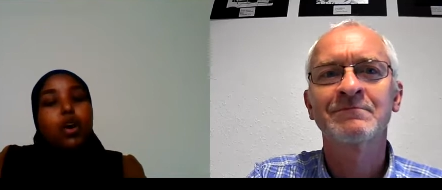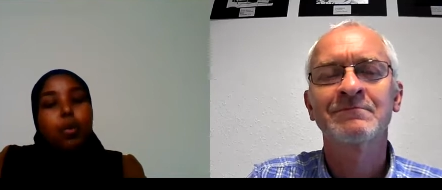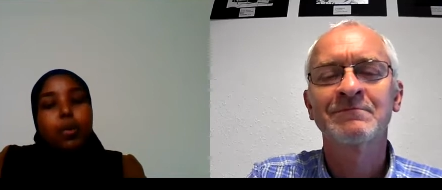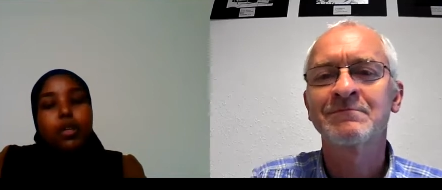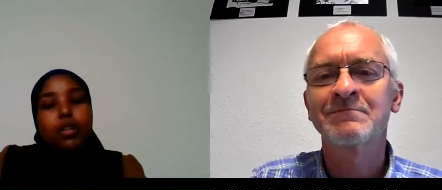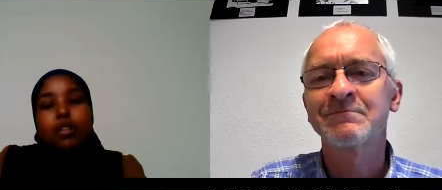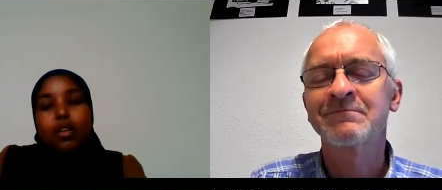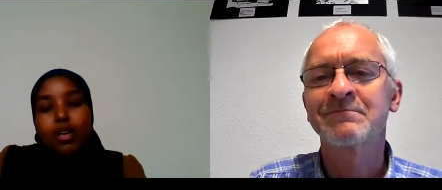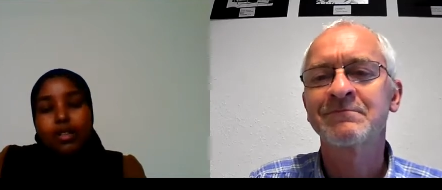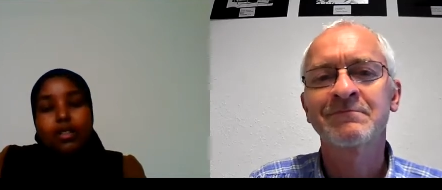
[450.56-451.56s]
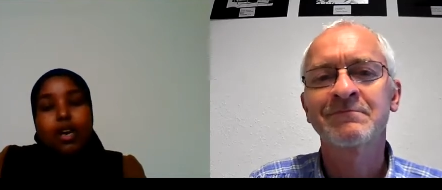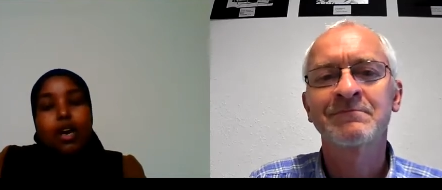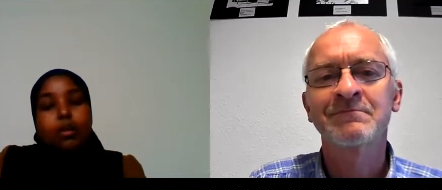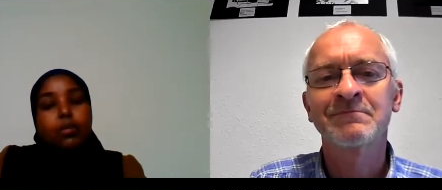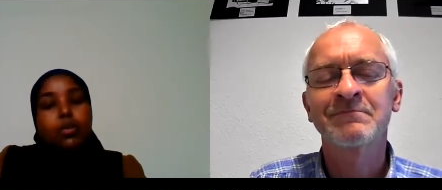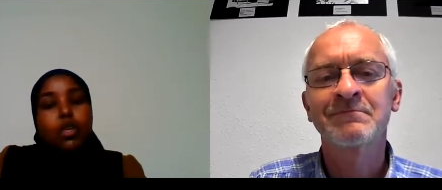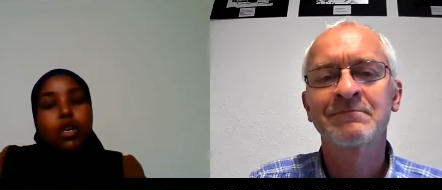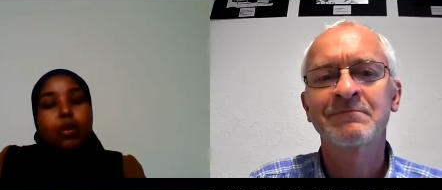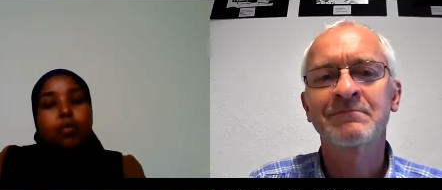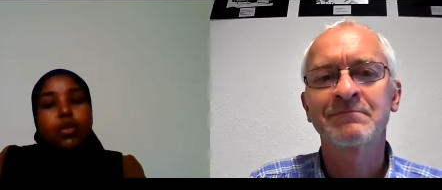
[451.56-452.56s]
Speaker 1: are aware that at times,
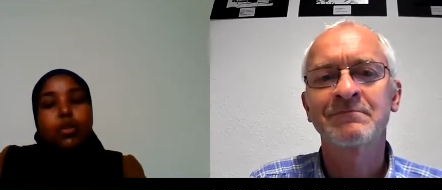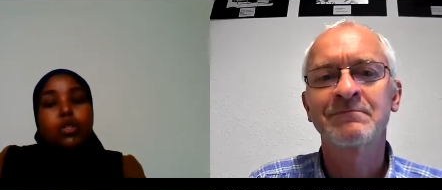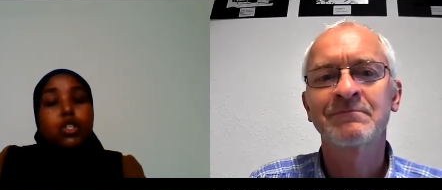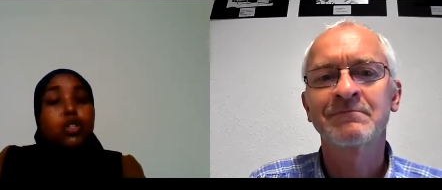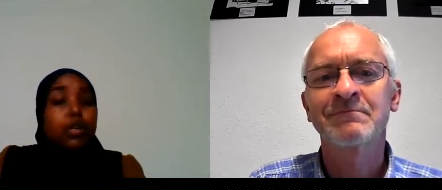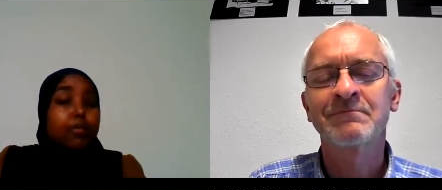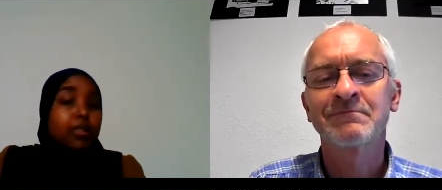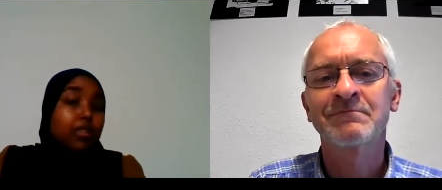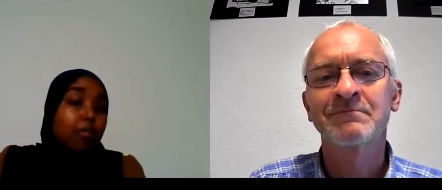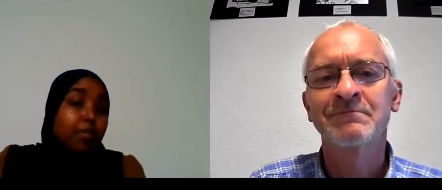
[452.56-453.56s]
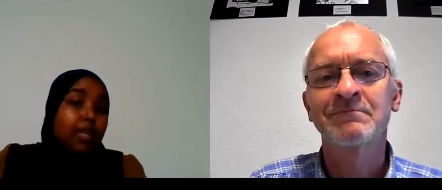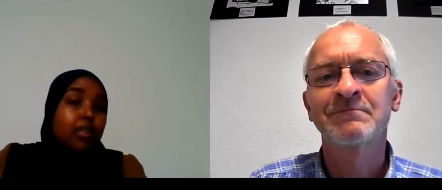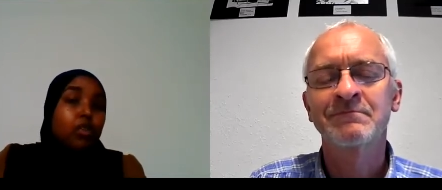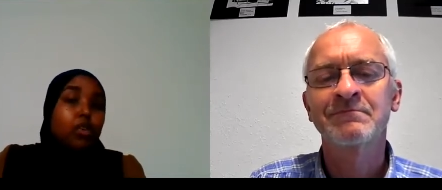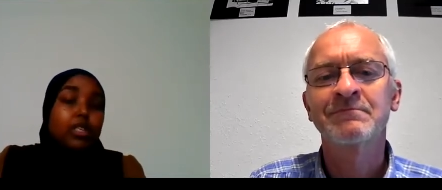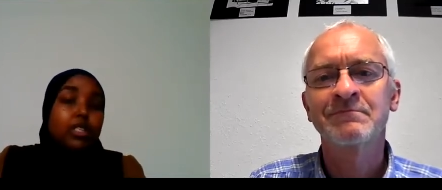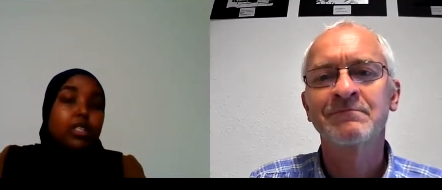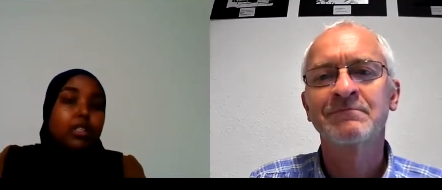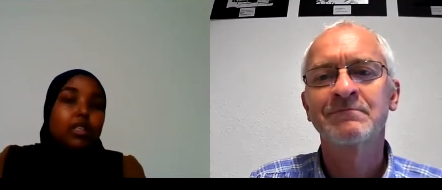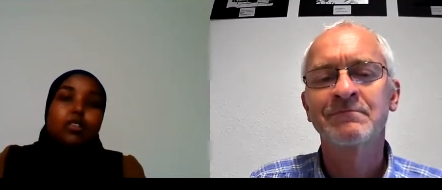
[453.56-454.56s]
um, you know, such efforts can be
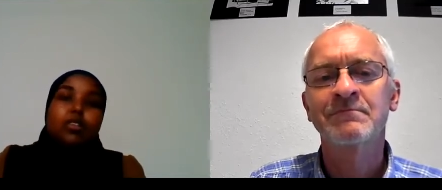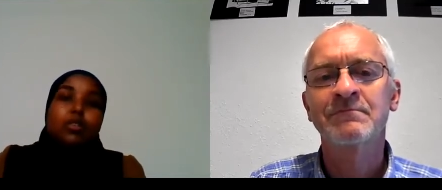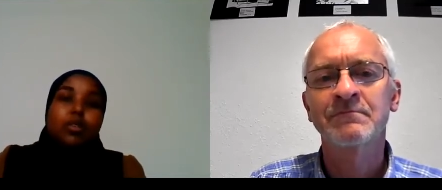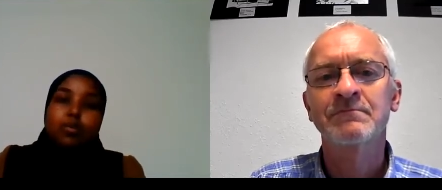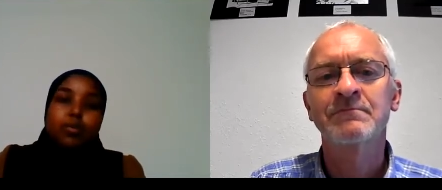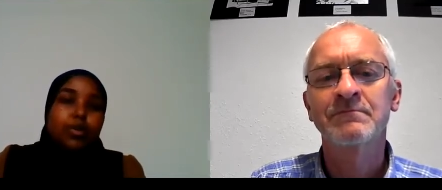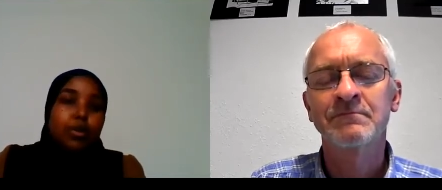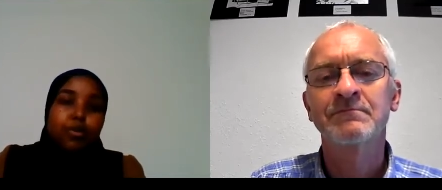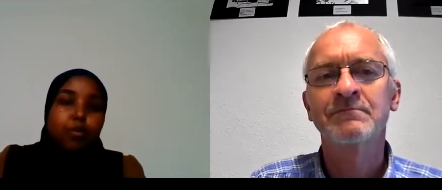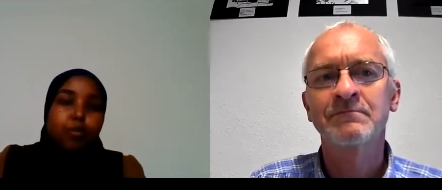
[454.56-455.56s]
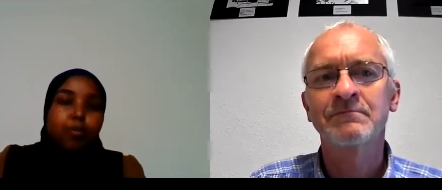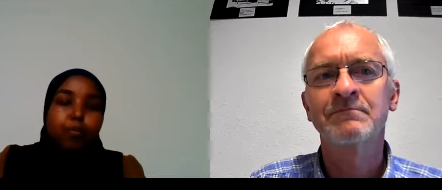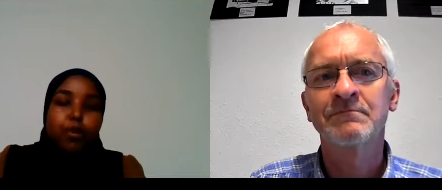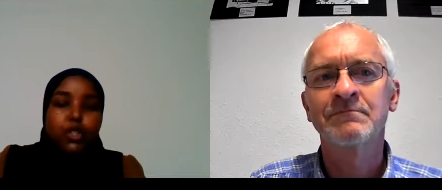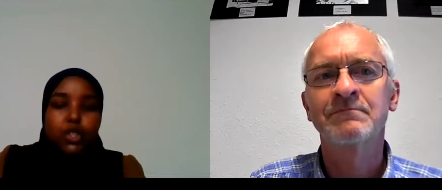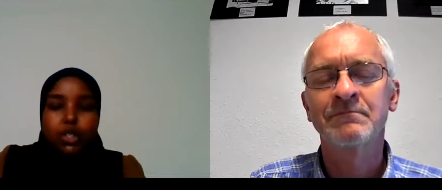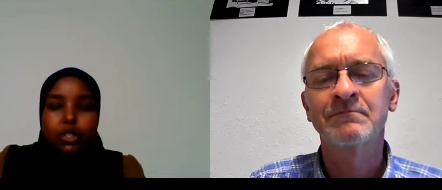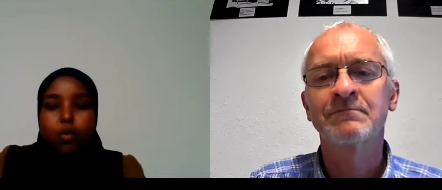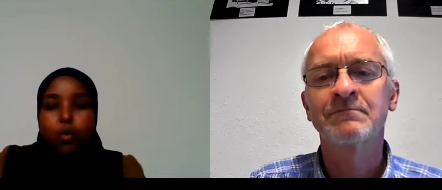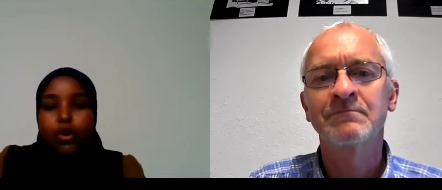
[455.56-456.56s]
tokenistic in, in different projects
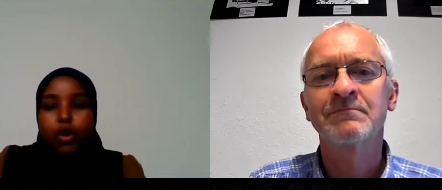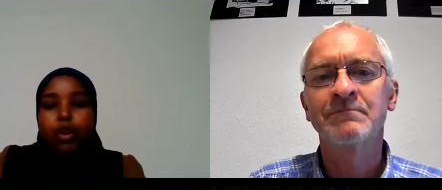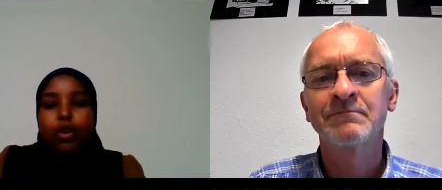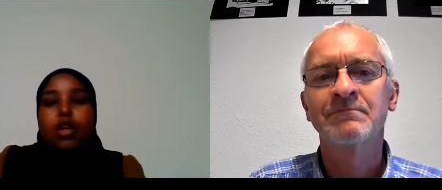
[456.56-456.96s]
and whatnot.